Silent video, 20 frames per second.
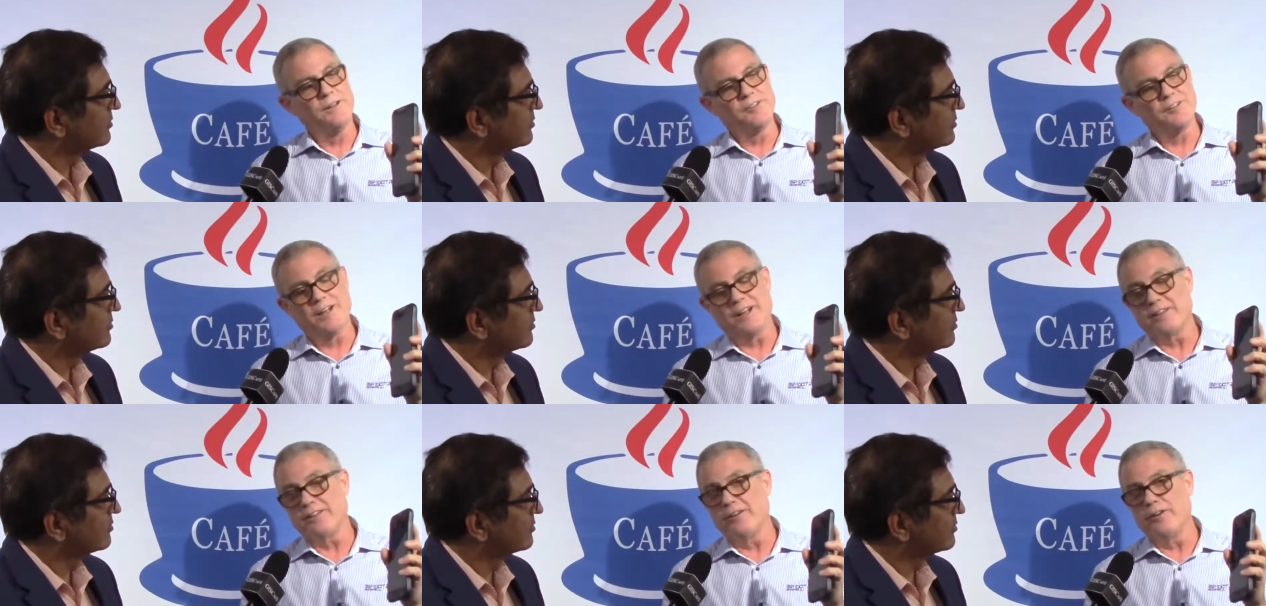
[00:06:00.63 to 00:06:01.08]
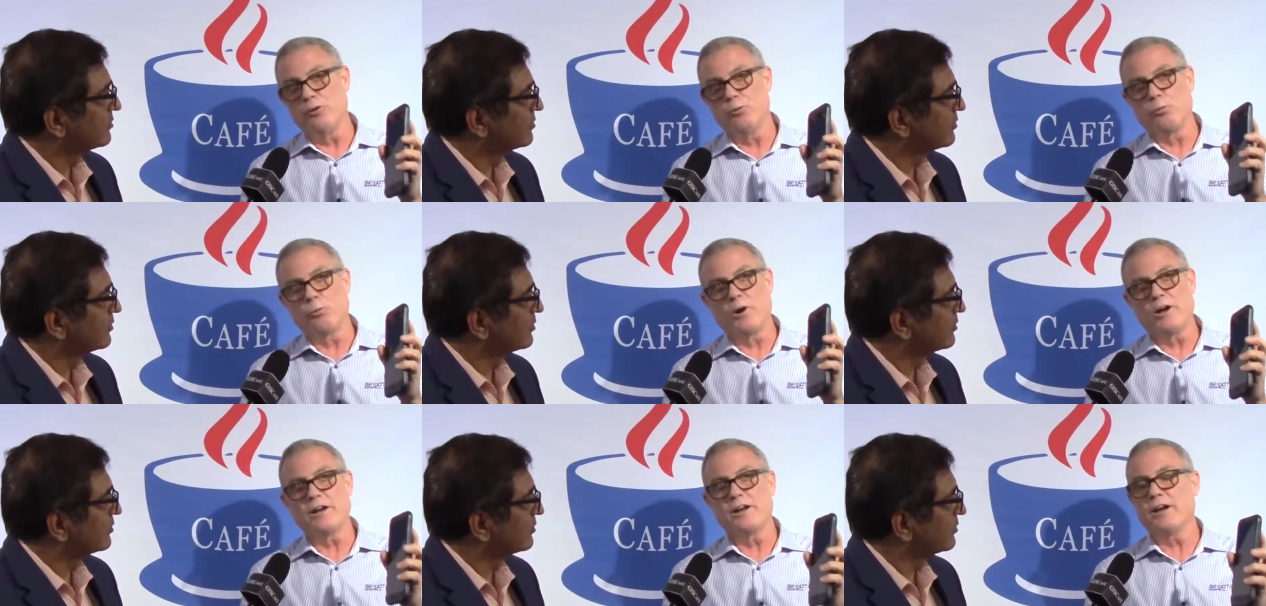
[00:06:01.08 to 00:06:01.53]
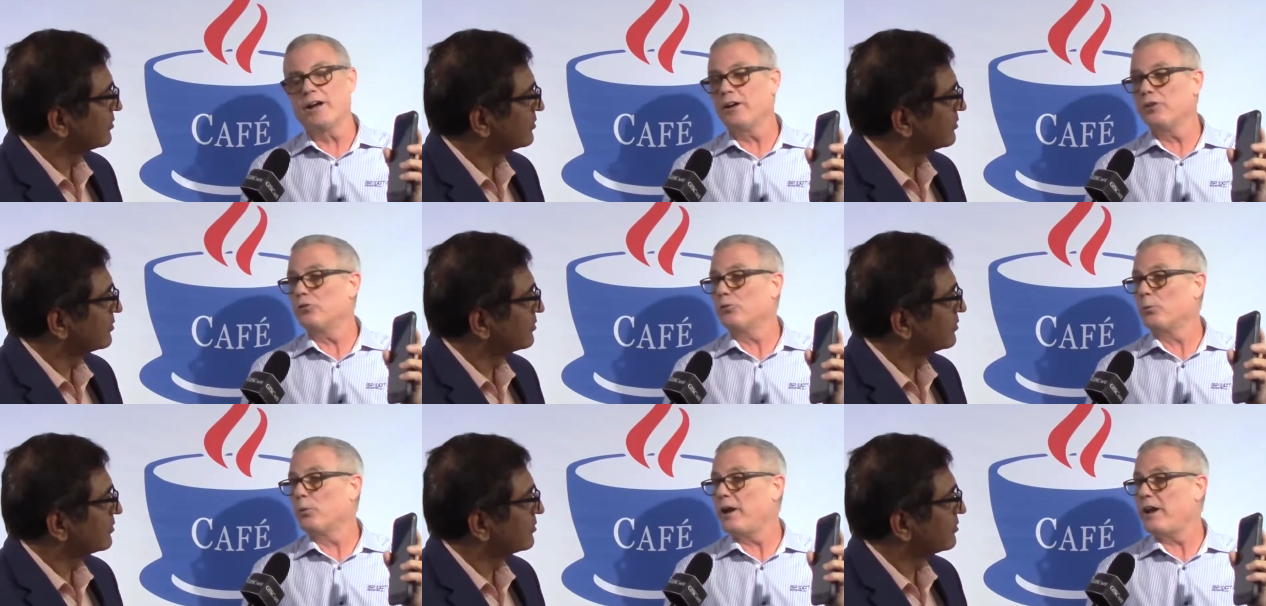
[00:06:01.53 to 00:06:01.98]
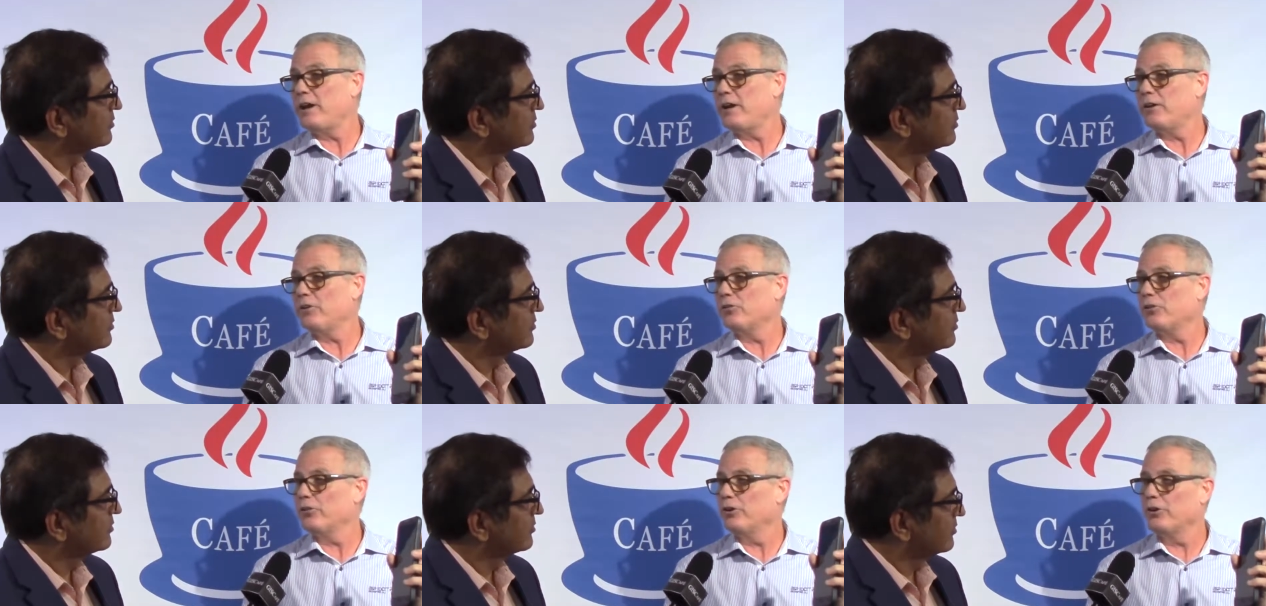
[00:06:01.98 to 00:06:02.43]
Speaker 1: got the ruggedized
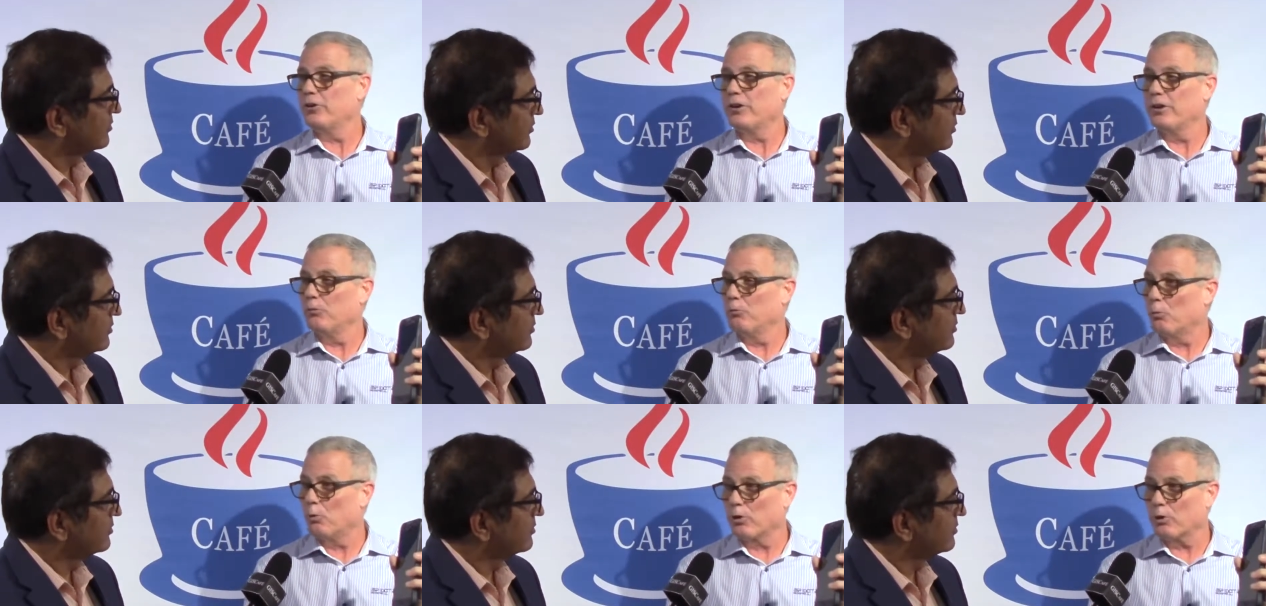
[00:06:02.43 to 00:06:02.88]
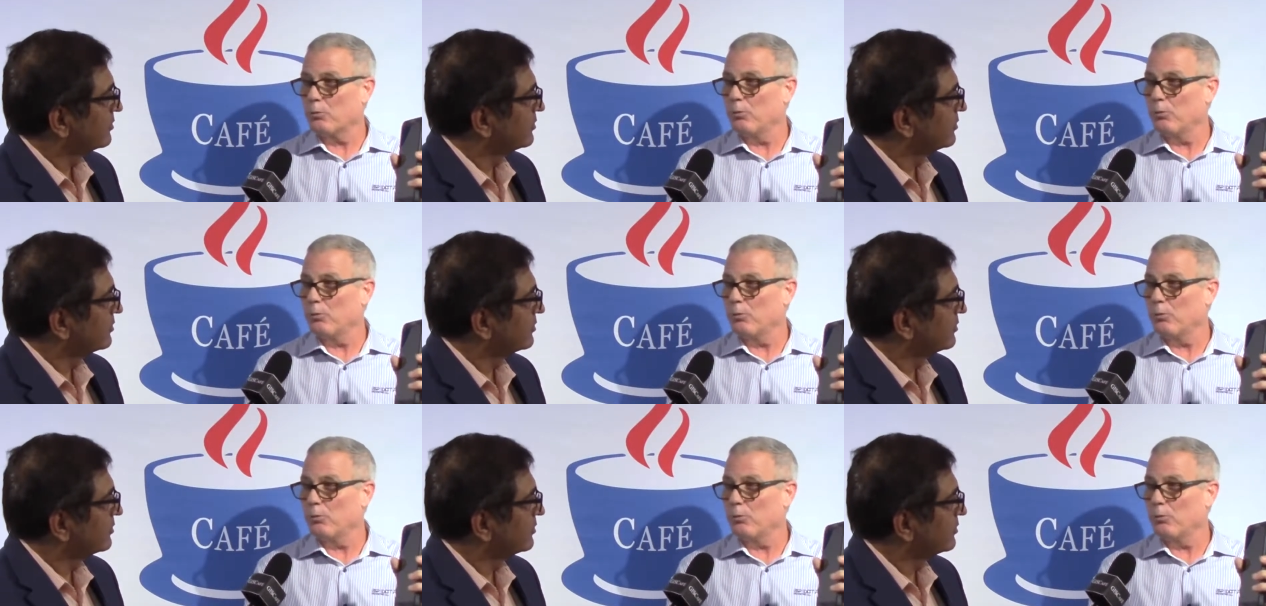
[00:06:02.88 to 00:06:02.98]
rating so you can work